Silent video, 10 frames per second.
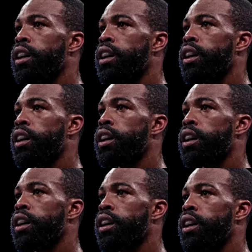
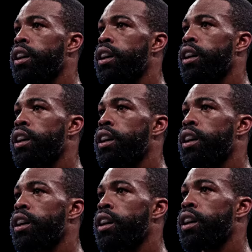
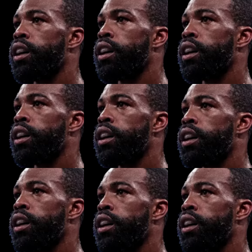
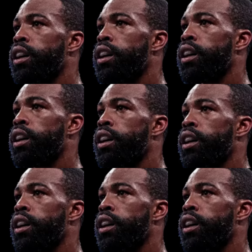
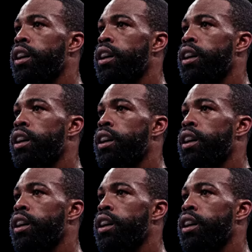(not speaking)